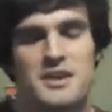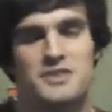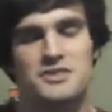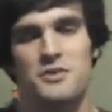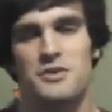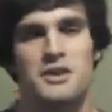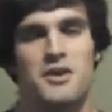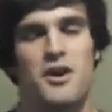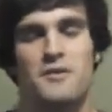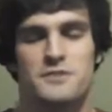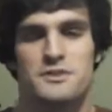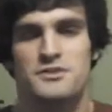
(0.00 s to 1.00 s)
So he
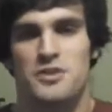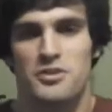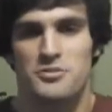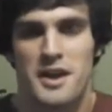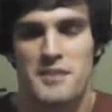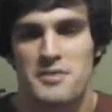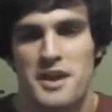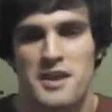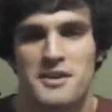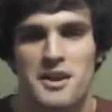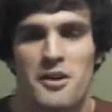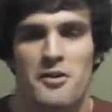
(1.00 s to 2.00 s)
offers Old Man
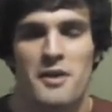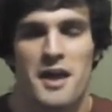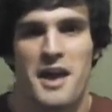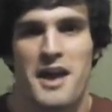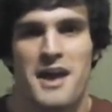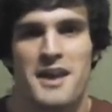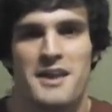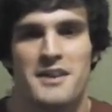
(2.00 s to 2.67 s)
Brando a,